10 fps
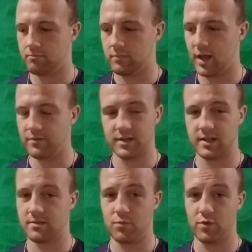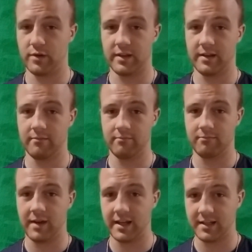loves us more than
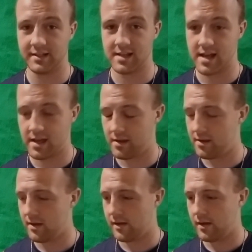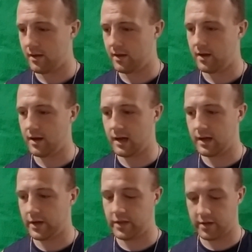I can say.
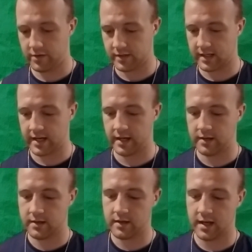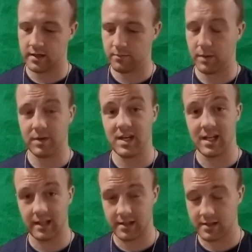On the other side, Nana and Papa
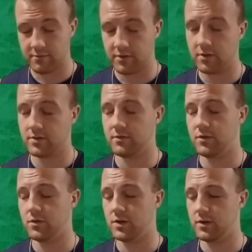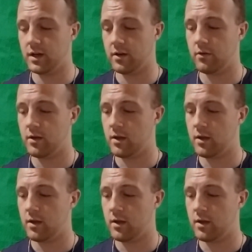Neeland, for those of you who don't know,